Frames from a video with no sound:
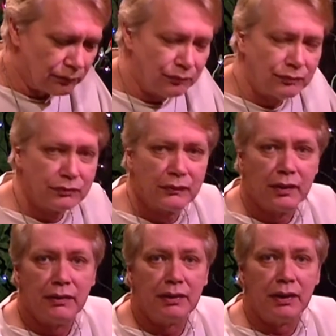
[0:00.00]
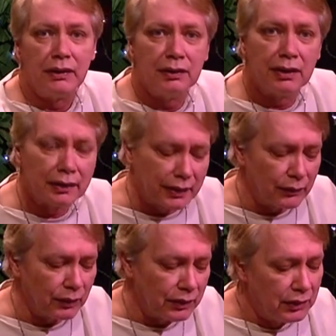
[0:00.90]
alright, got that
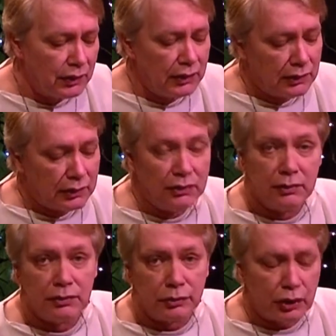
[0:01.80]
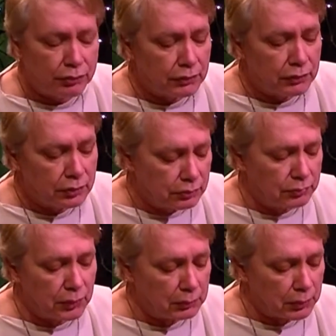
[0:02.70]
one. A little shuffle.
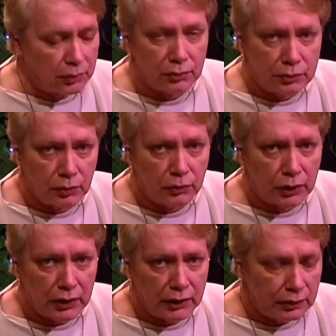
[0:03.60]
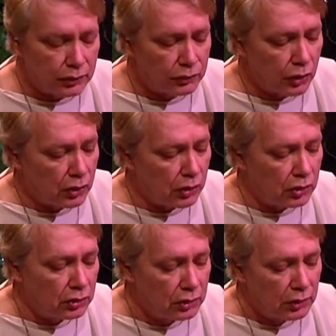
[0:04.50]
Remember, no right, no
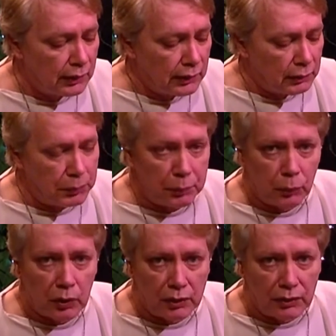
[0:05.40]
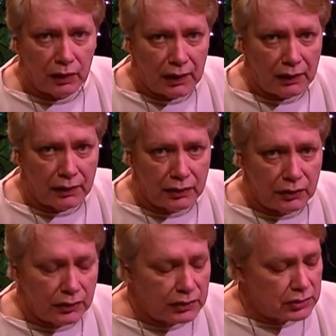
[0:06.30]
wrong. People want to know how to
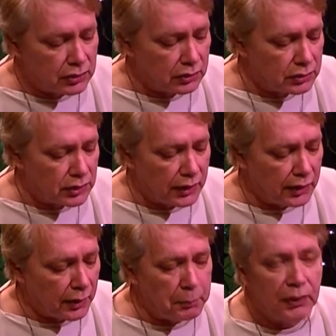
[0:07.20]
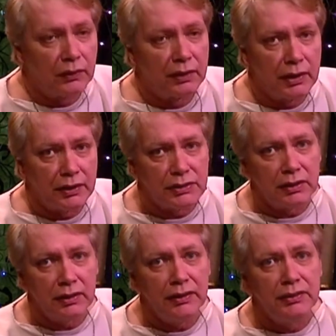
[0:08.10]
increase their psychic abilities, their
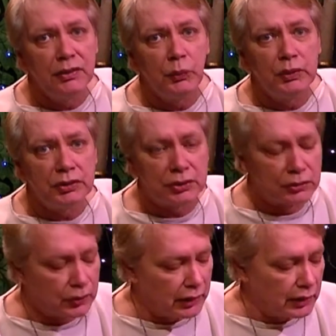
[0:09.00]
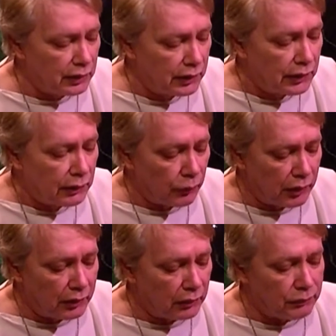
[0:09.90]
intuition rate.
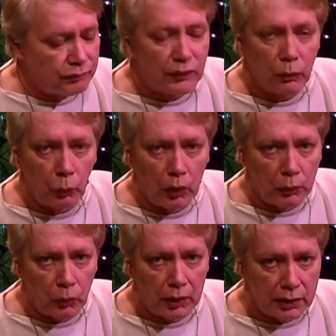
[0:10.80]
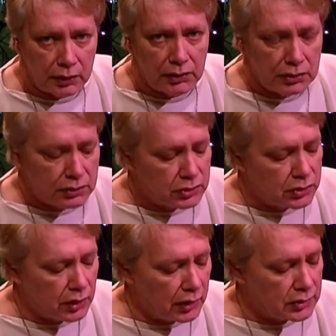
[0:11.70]
Well, one way is to
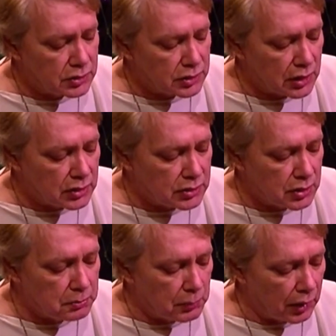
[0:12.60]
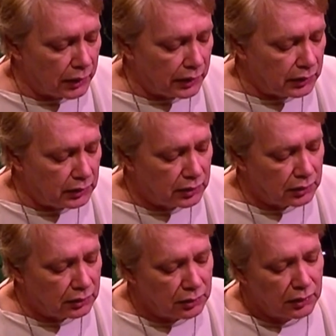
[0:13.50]
exercise the mind,
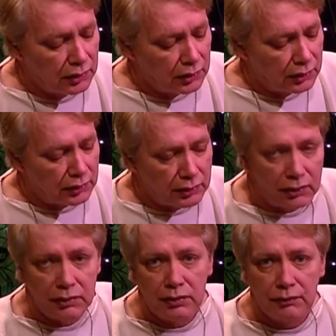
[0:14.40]
and